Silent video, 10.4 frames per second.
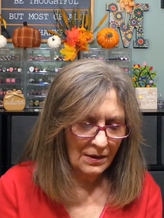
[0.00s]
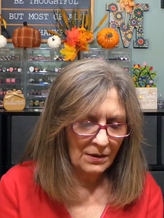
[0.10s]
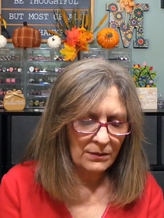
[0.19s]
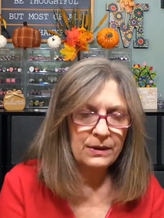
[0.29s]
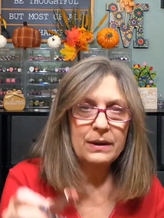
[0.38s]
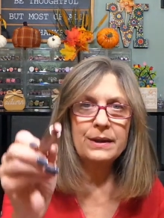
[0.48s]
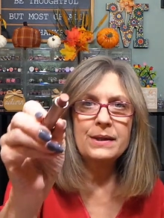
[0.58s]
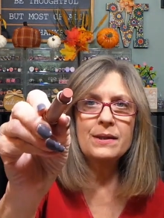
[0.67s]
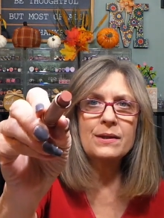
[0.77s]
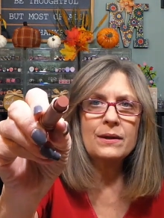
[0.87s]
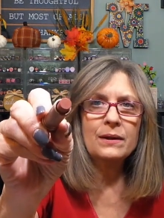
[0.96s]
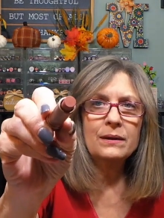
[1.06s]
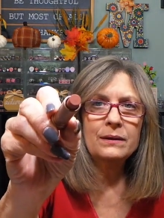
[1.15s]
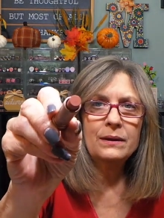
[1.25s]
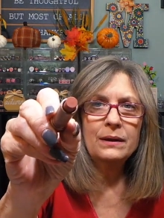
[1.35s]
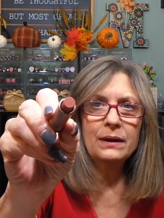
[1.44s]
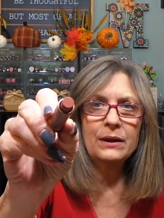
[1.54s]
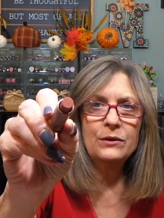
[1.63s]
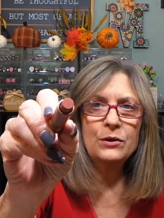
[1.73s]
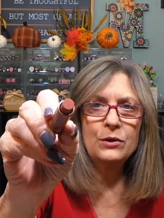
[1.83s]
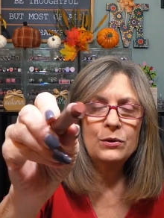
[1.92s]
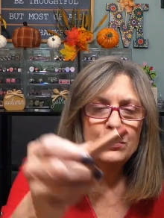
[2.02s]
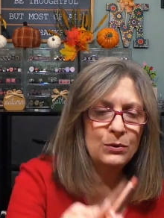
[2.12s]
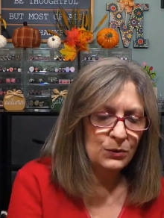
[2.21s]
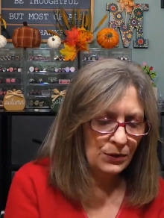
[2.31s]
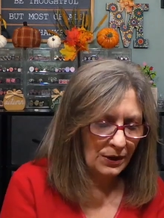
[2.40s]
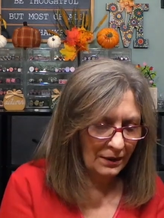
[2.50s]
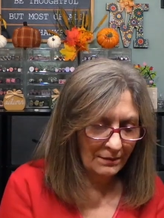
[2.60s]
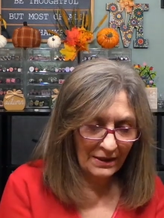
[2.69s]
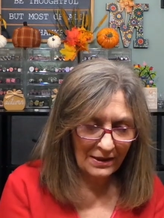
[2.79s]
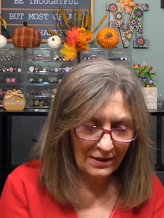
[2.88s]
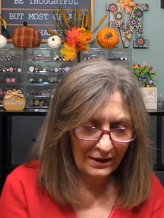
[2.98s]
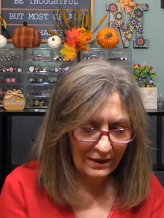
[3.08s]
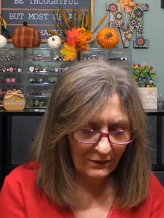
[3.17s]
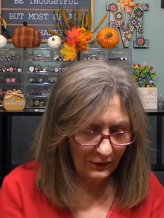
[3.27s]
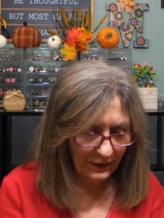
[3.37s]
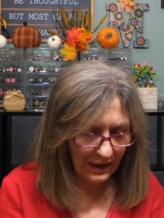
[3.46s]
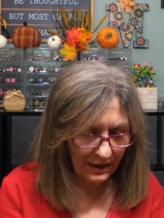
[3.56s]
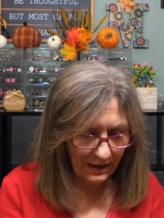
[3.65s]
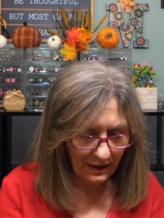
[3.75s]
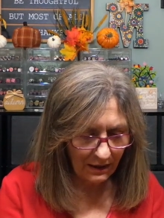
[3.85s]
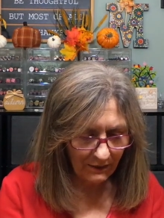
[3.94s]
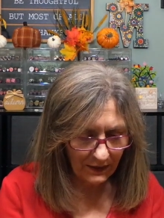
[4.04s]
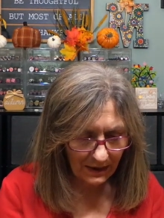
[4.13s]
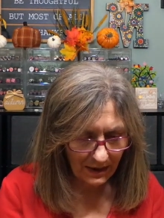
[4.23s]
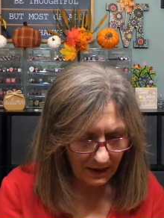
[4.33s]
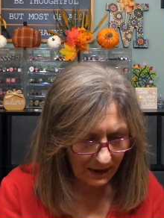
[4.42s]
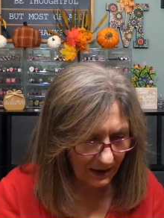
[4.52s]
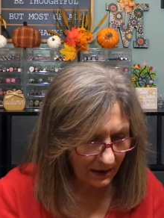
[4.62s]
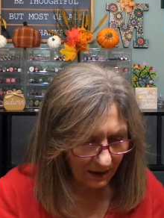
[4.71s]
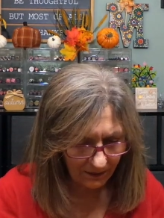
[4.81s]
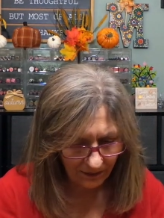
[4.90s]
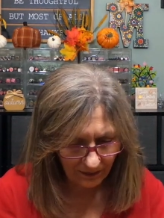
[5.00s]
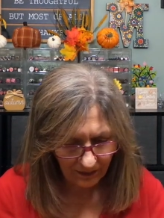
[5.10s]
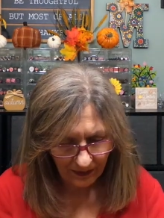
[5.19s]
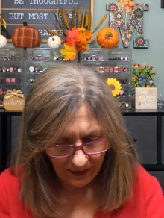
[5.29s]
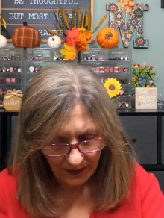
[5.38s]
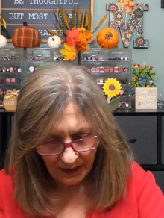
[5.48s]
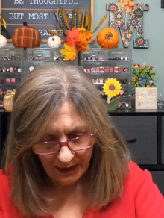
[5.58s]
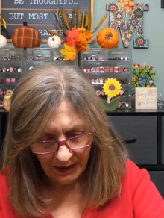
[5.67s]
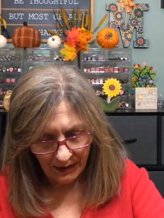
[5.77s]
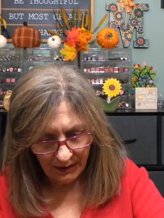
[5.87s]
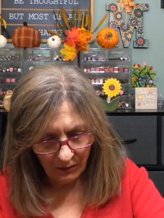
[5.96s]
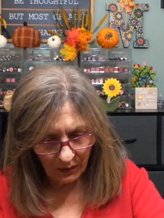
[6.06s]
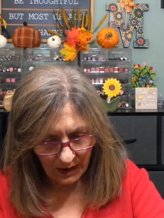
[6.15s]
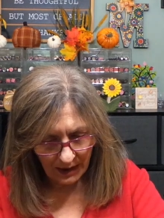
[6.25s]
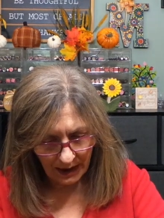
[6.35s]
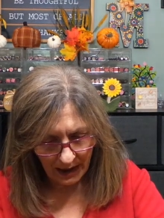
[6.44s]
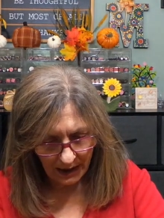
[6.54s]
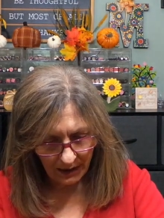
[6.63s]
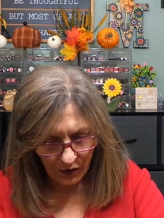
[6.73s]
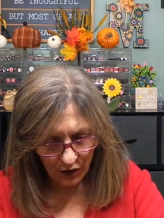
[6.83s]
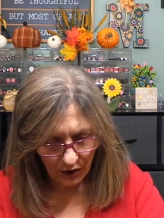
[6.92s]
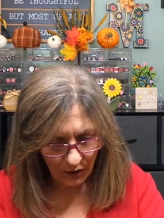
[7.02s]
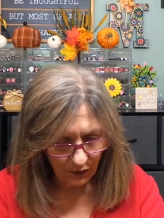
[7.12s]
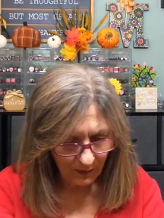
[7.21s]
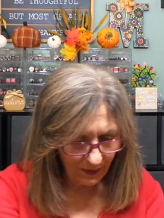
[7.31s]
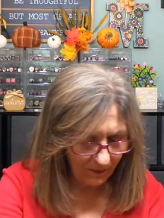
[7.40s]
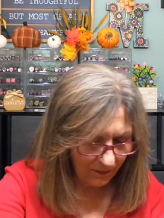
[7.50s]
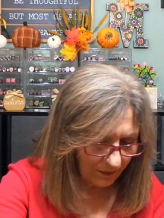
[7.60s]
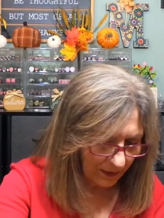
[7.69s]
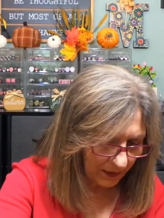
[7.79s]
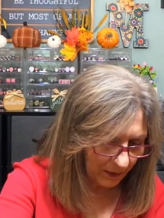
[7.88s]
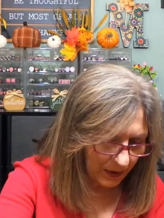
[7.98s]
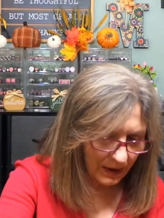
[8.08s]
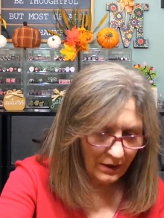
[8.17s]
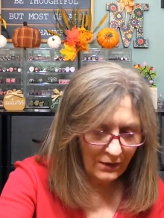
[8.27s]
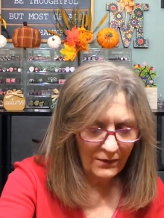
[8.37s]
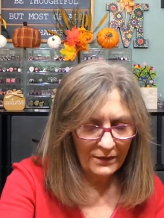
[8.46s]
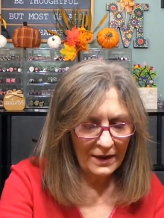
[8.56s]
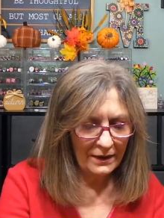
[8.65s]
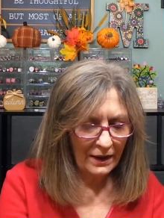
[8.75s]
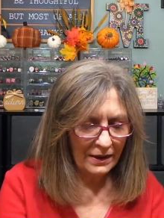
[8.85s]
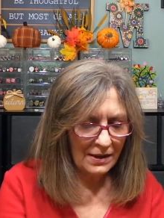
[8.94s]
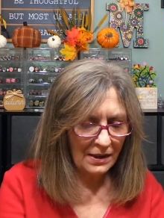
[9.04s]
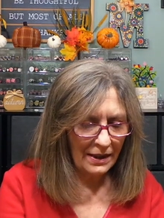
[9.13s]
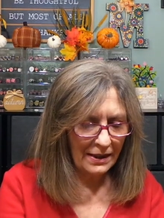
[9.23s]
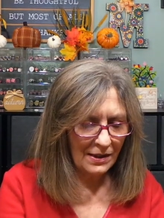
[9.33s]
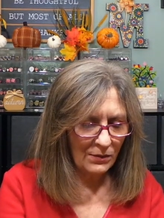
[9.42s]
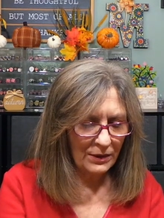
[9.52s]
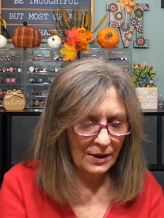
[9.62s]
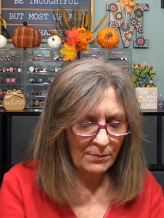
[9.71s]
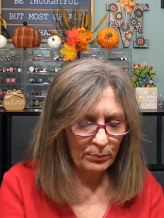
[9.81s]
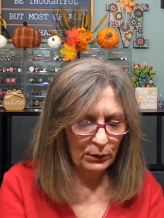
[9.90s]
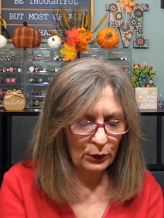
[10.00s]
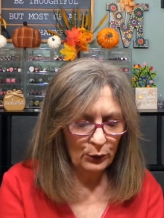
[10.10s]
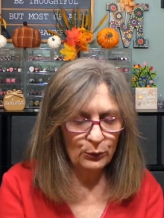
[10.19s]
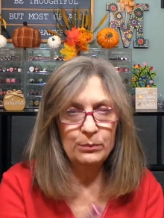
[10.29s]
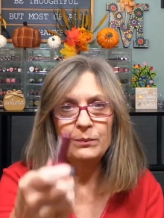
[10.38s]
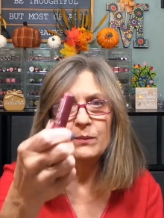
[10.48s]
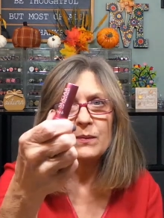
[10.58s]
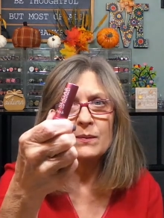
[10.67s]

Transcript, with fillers: So a nice, like, nude. I'm excited for these. I love this kind of stuff. Once again, she knows me very well. And then this last one is Bloom.